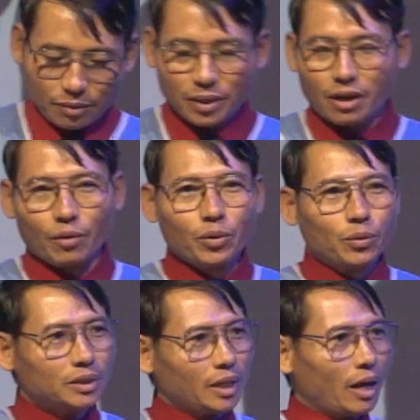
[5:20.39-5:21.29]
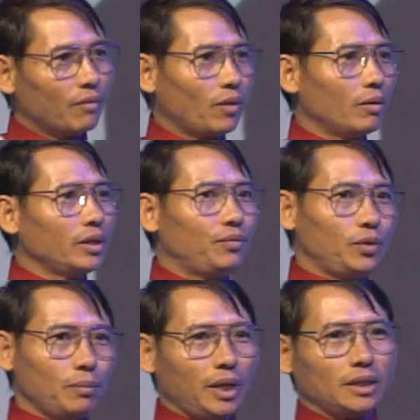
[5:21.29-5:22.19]
Because we would have only a
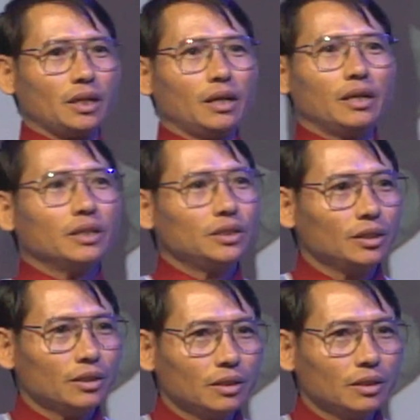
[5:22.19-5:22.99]
few minutes to